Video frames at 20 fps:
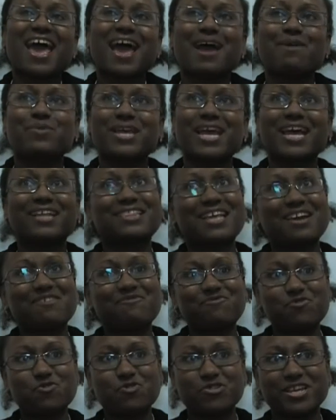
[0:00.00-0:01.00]
and we had
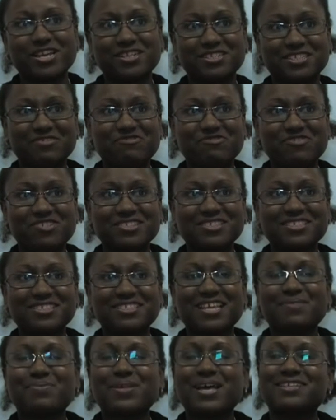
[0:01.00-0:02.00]
that 4-year
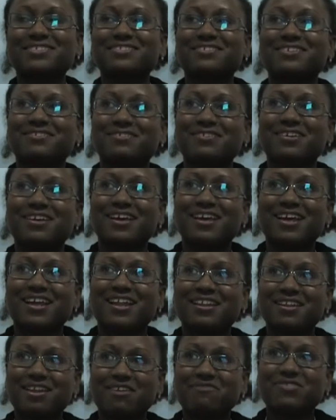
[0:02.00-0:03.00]
difference, and that's the
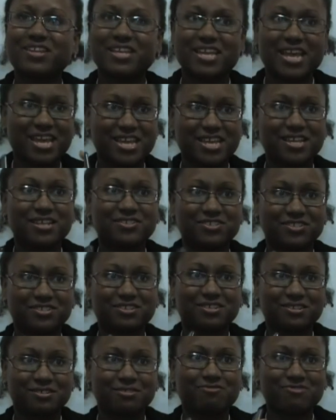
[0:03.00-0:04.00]
lovely
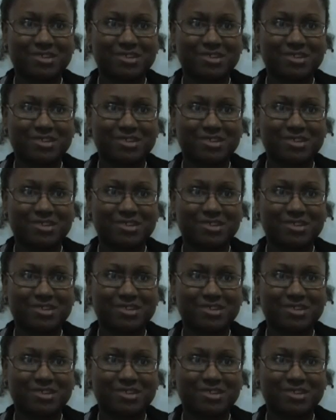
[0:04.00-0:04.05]
age